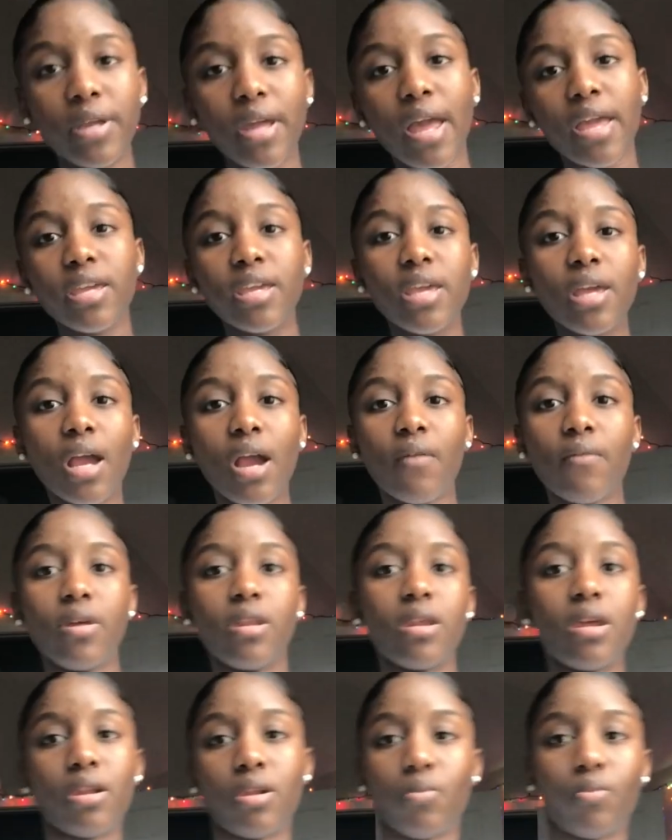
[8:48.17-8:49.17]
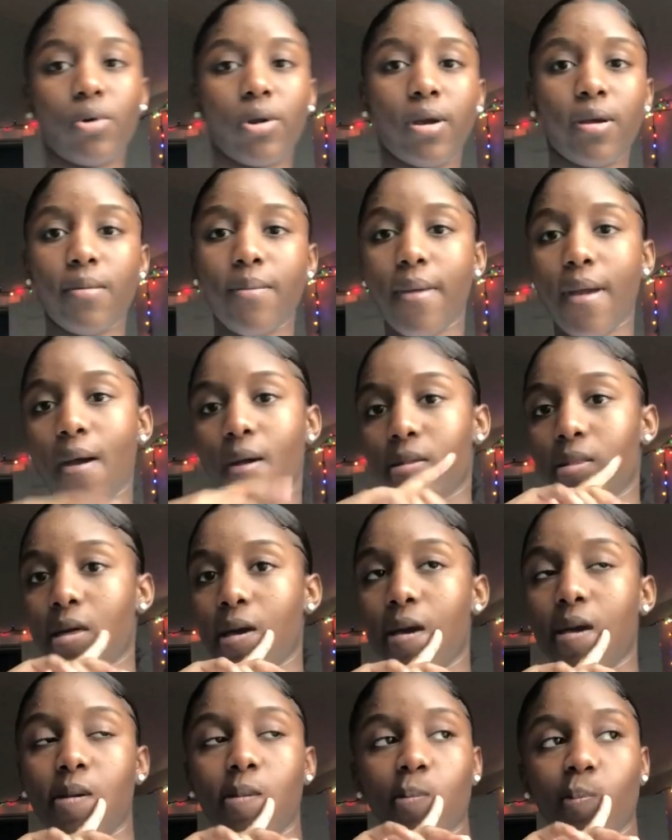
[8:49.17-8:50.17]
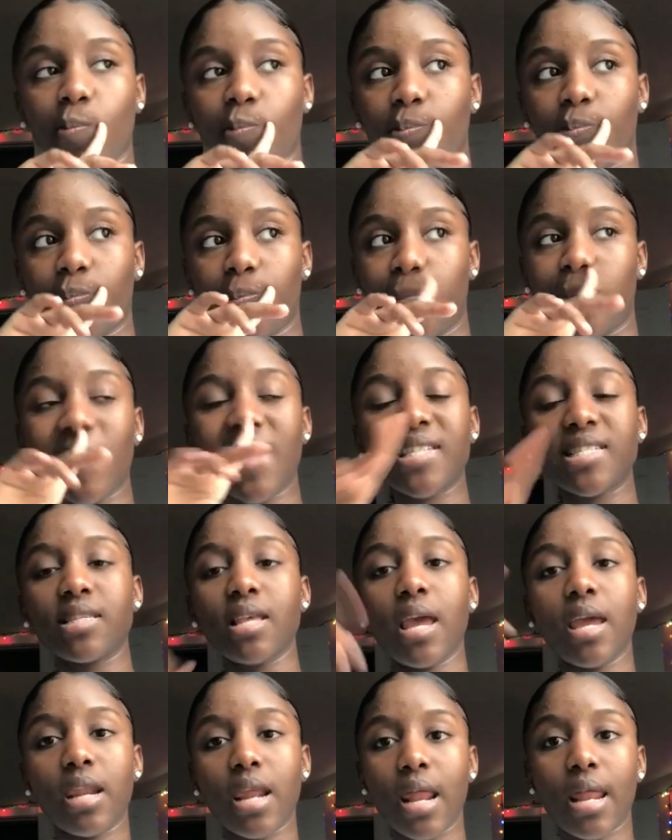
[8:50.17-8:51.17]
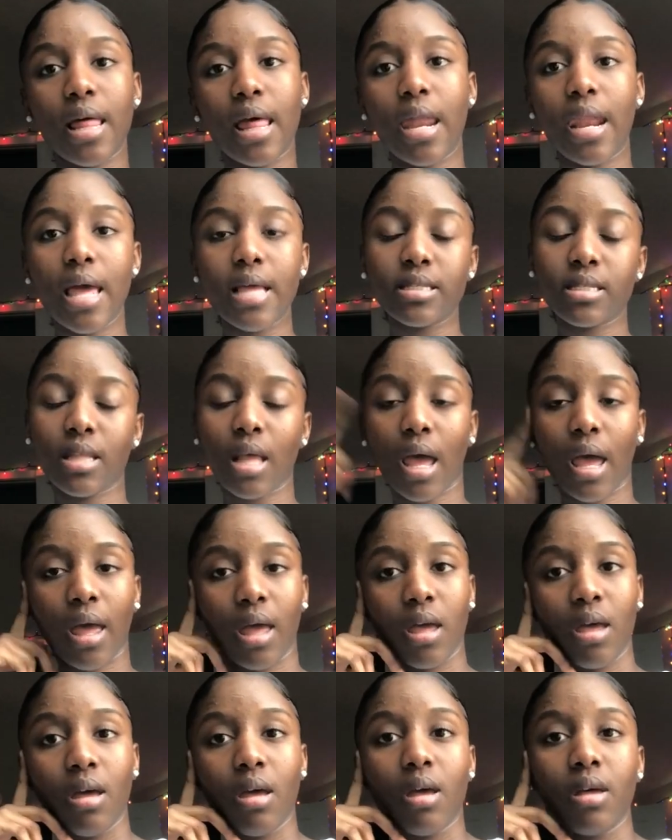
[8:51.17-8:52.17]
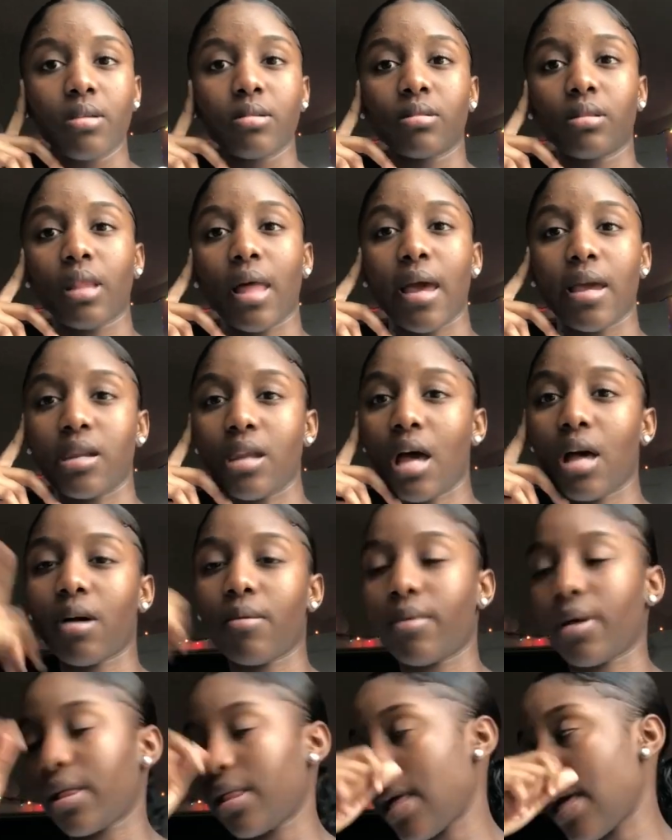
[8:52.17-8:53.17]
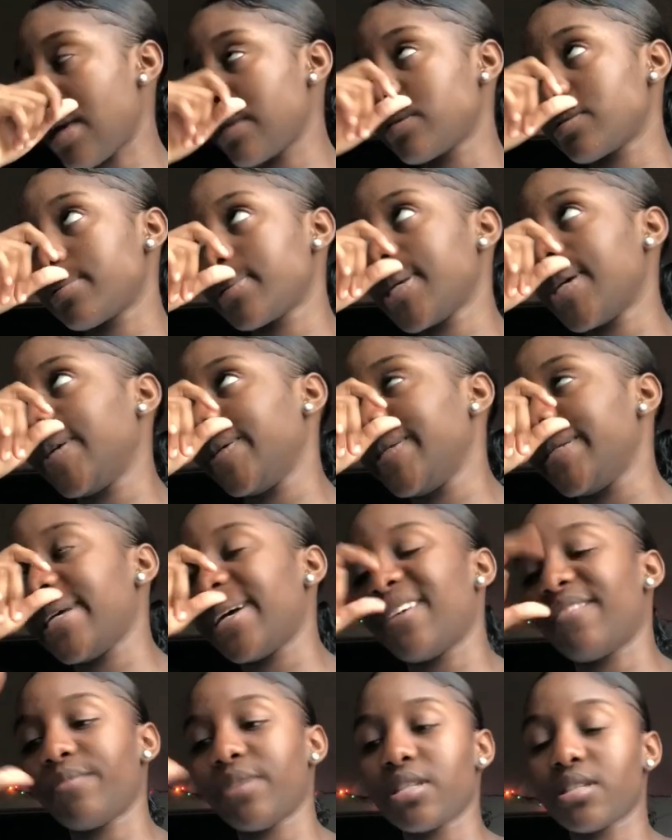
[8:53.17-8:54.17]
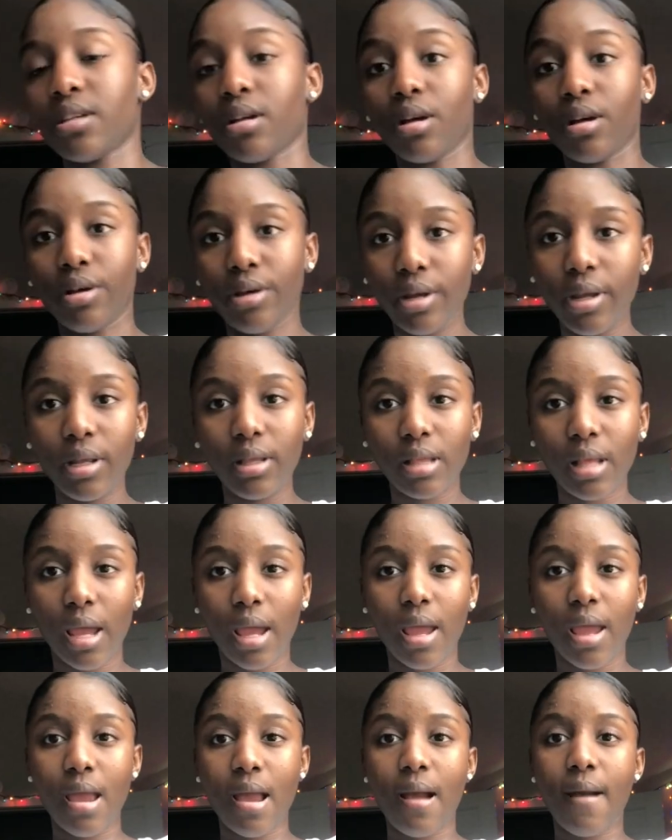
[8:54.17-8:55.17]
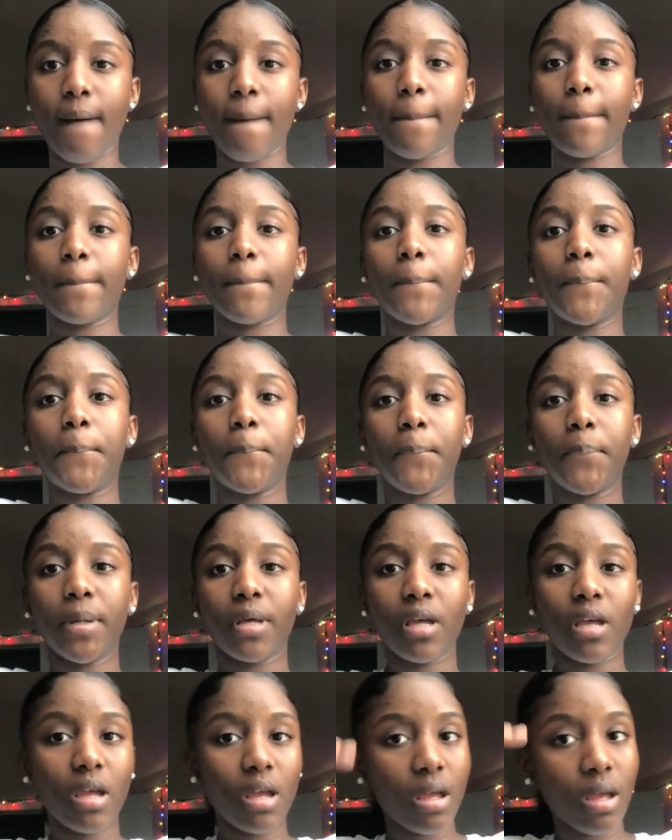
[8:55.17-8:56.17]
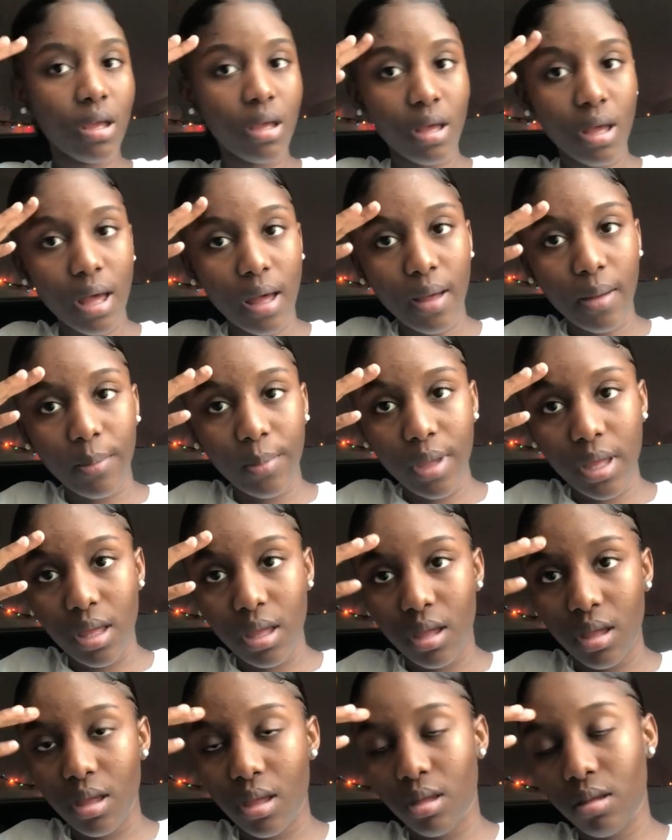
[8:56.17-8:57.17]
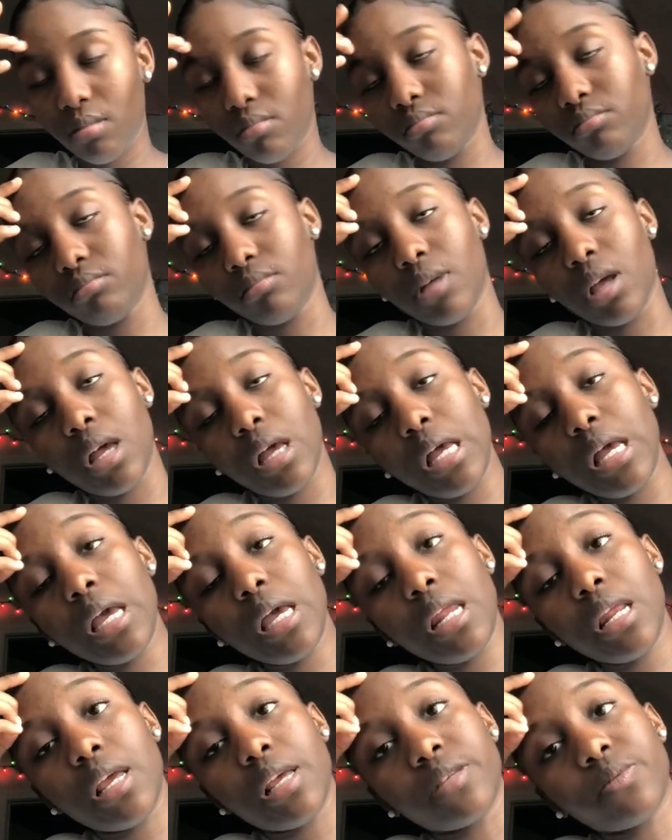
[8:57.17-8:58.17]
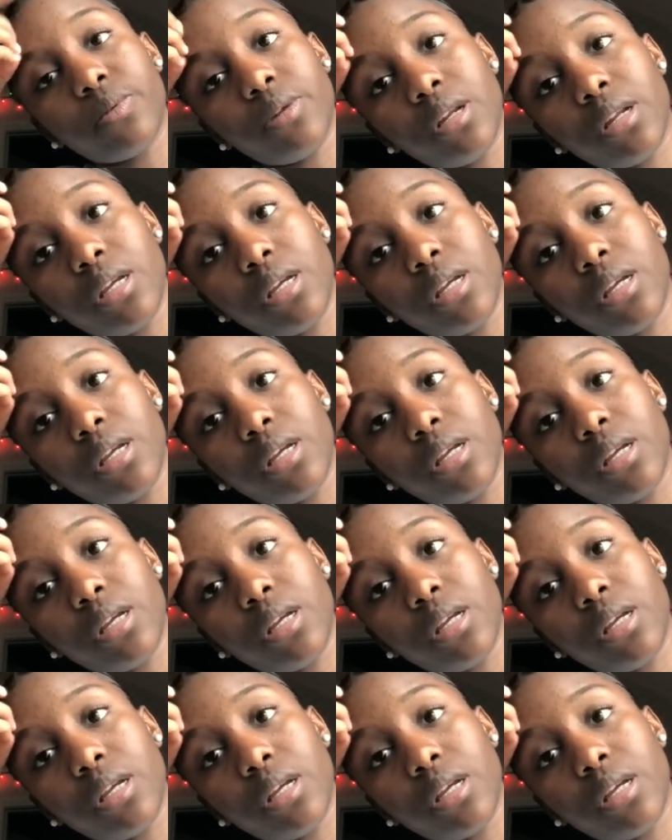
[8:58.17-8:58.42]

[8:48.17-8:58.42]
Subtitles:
Yeah, you ain't got really nothing to worry about. Like, I'm not saying that, like, that's not, like, not coming to class on time is a good thing, but I mean, it is what it